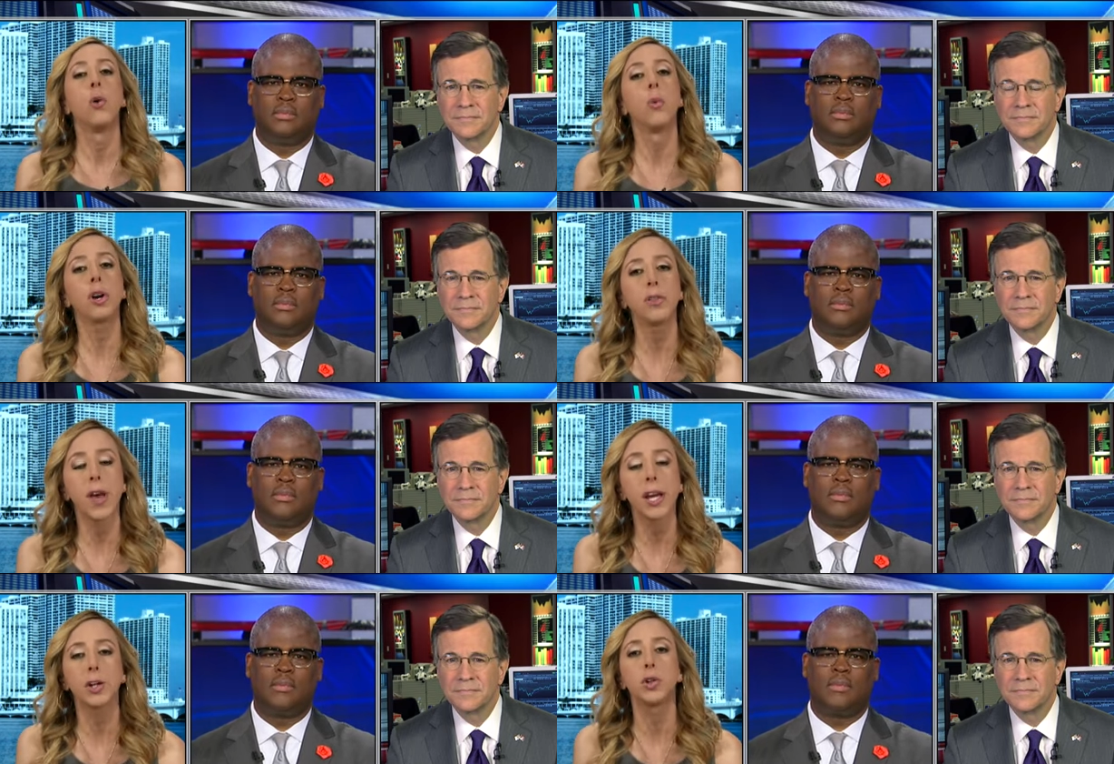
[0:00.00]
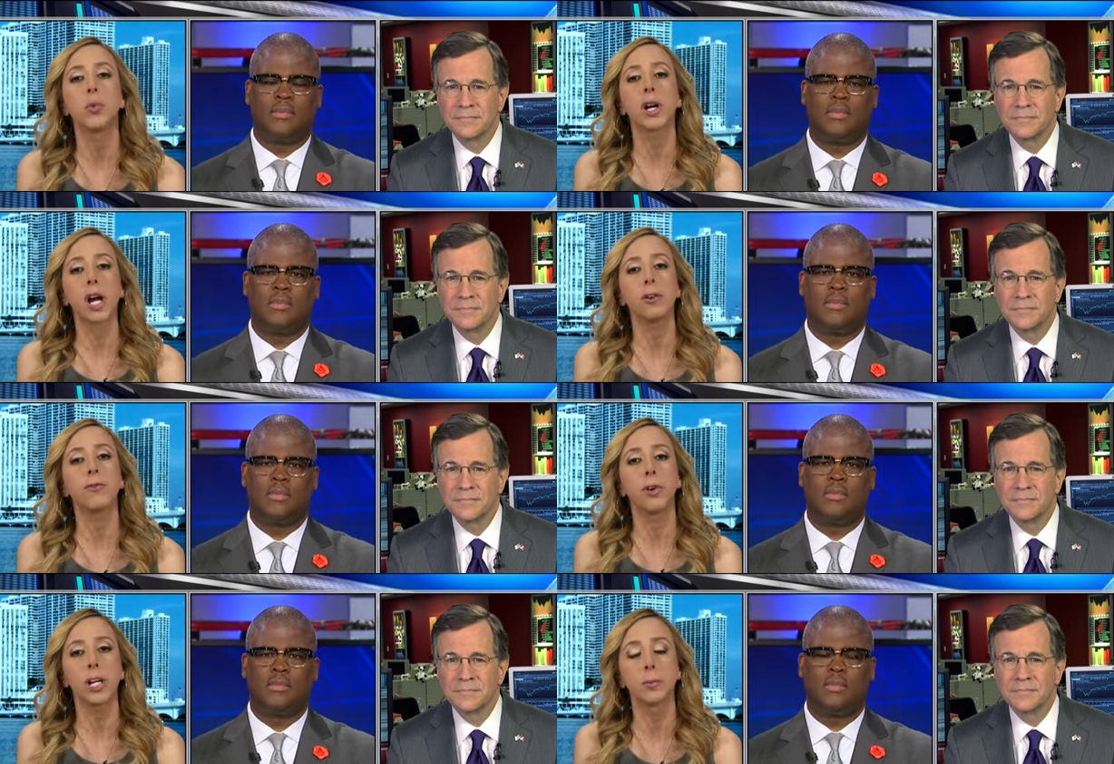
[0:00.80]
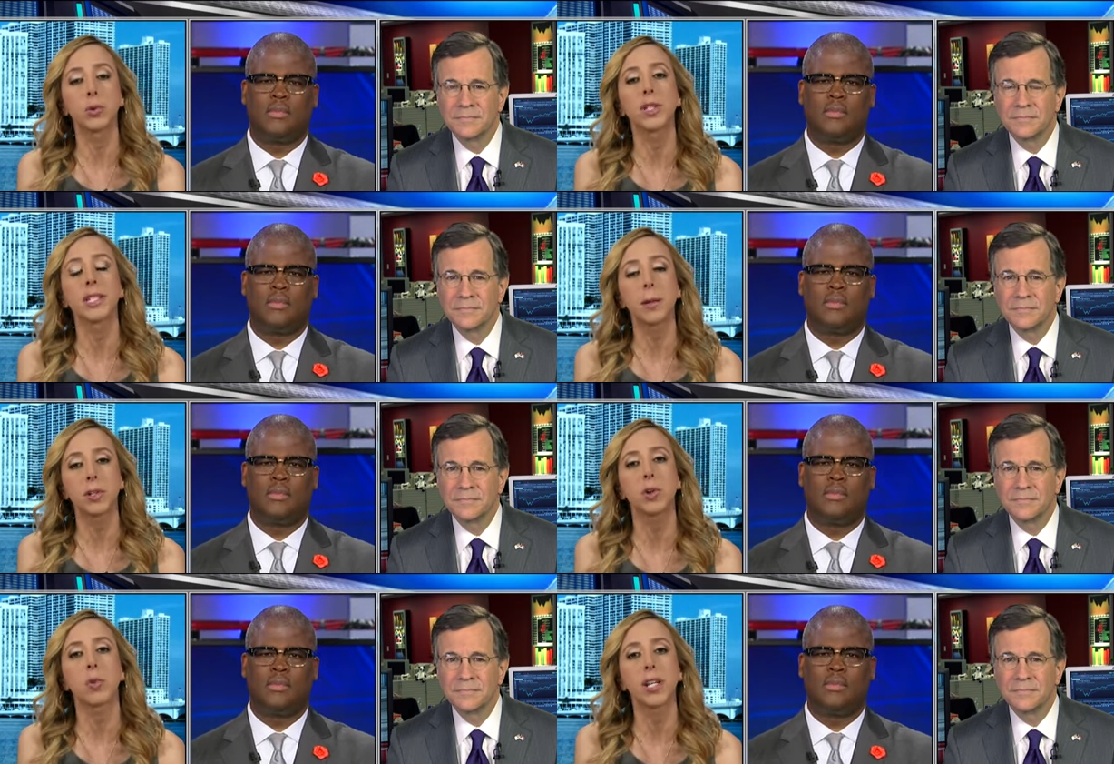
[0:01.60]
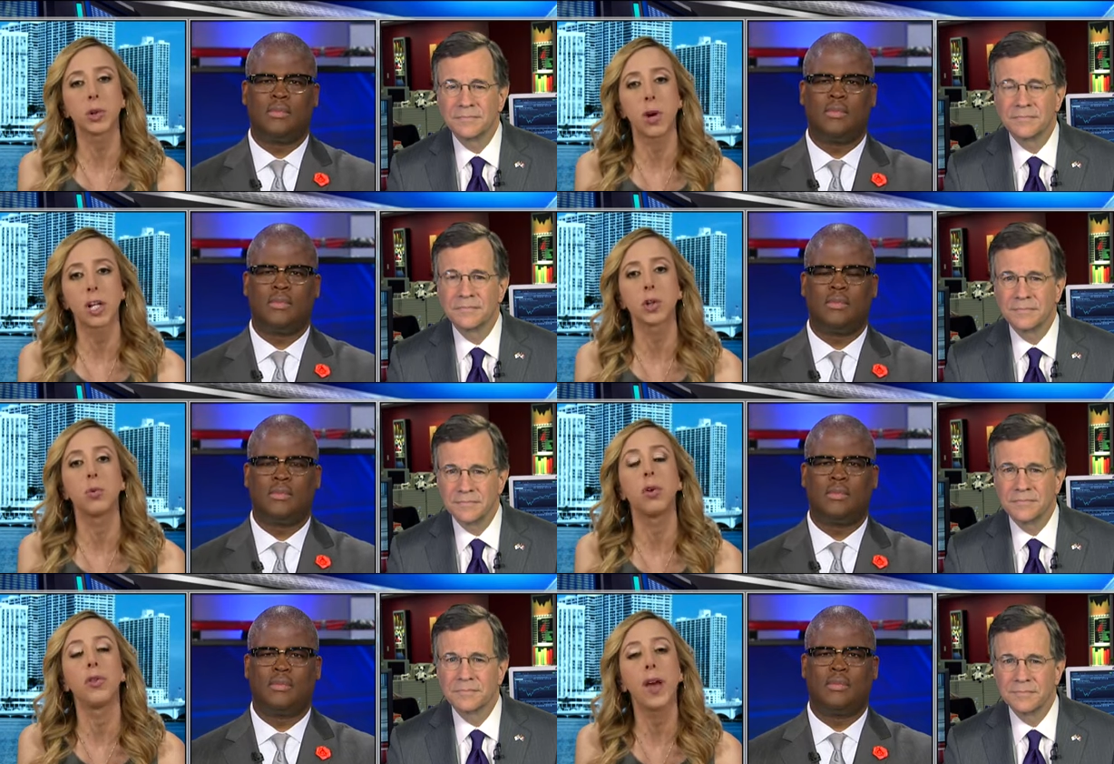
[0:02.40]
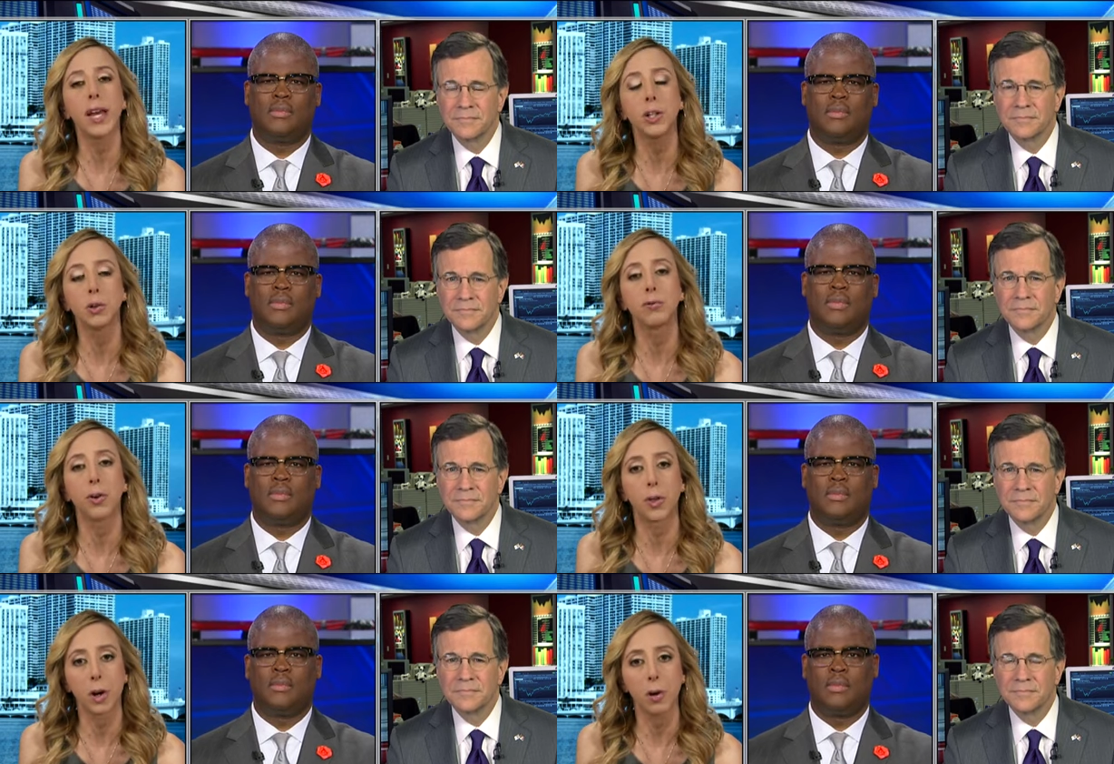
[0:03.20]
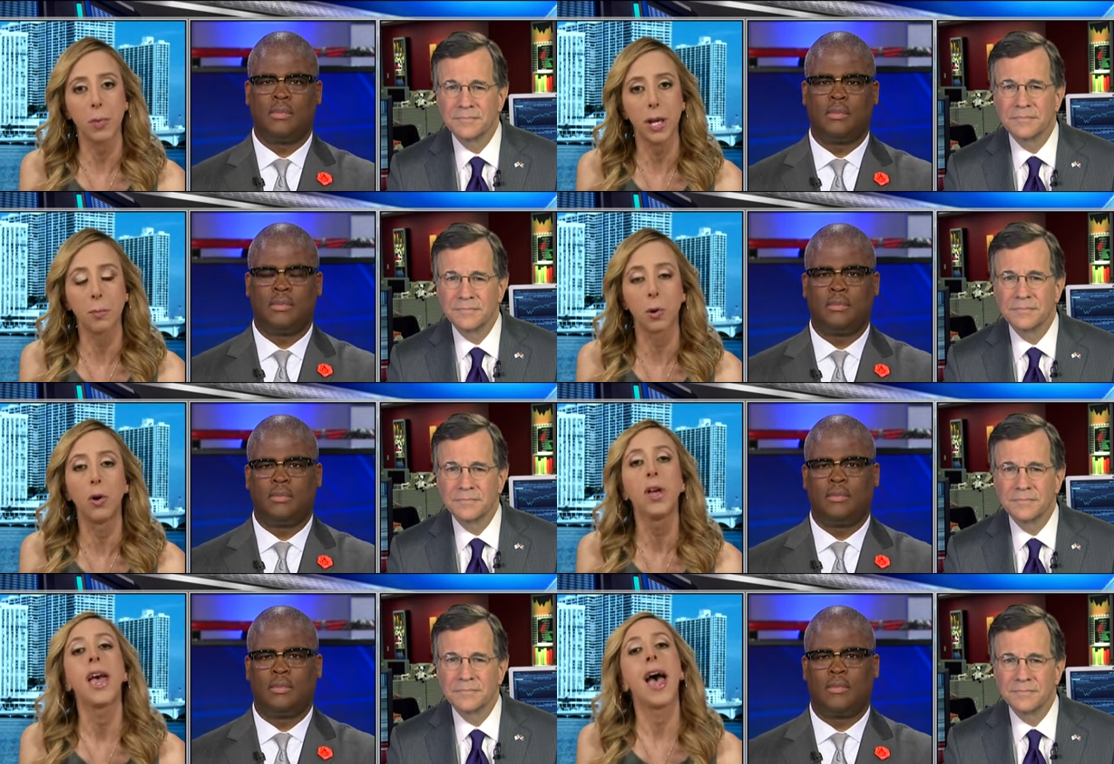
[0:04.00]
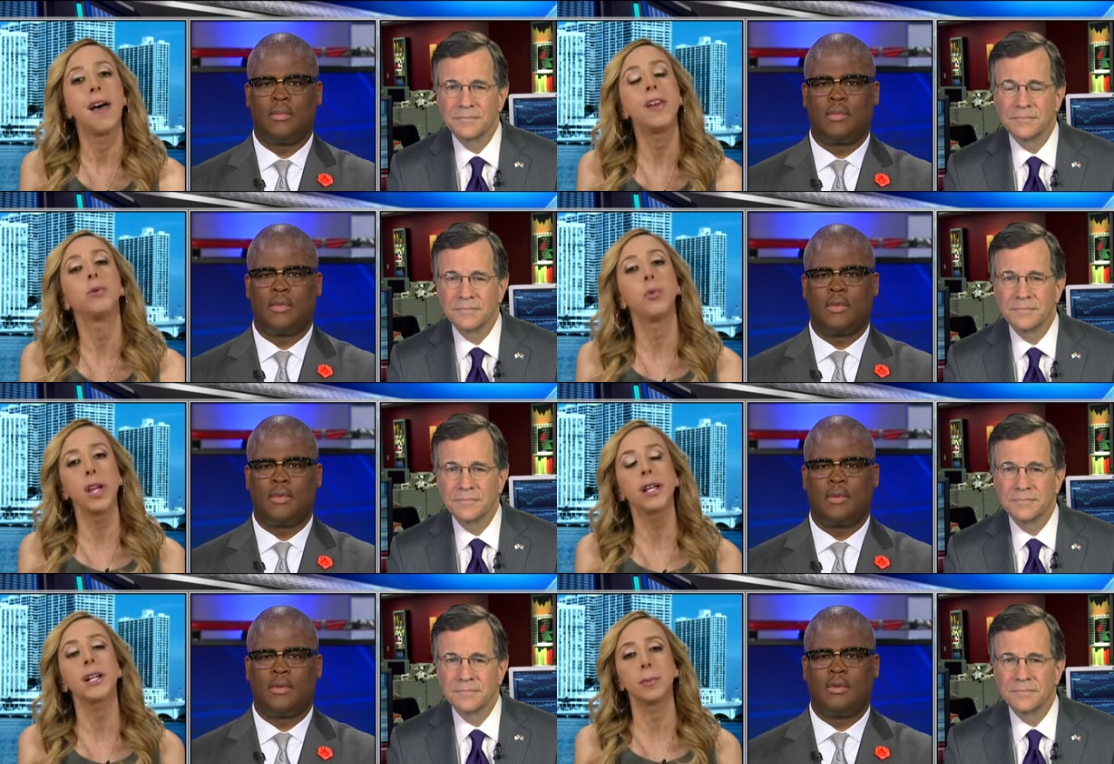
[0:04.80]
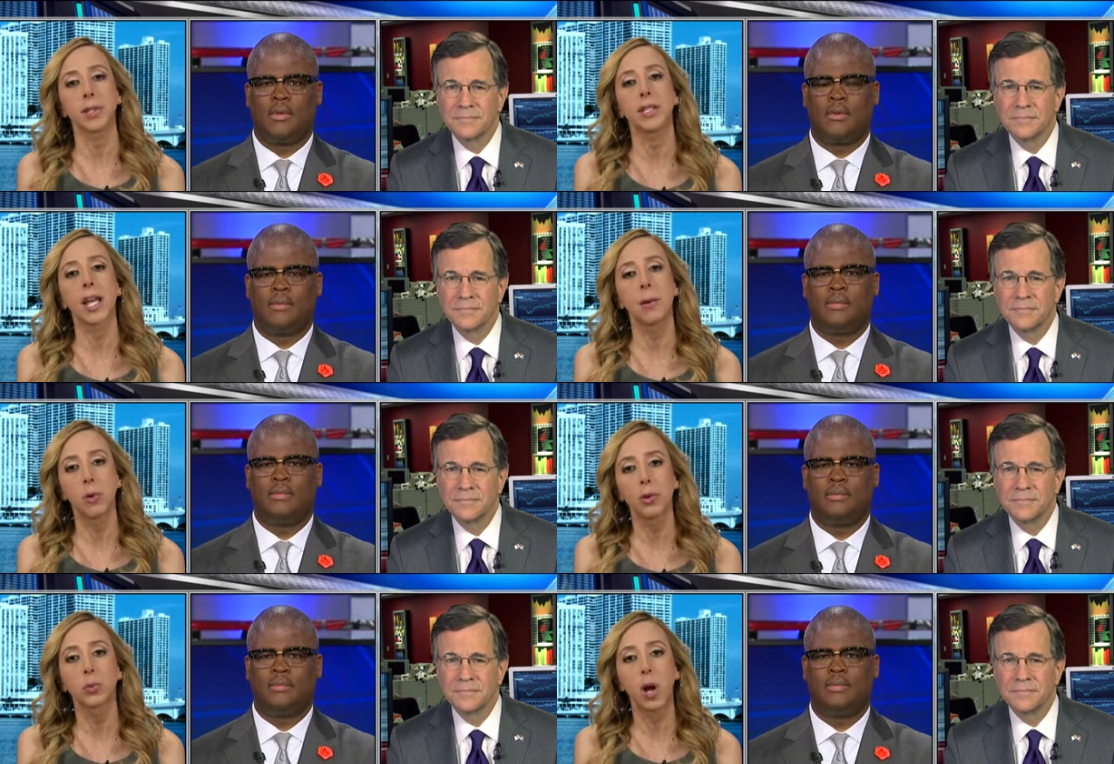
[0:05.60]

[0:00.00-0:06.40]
Speaker 1: What are they going to do? What kind of freedoms? What steps in the right right direction will they do for their people? And then we can come to the table as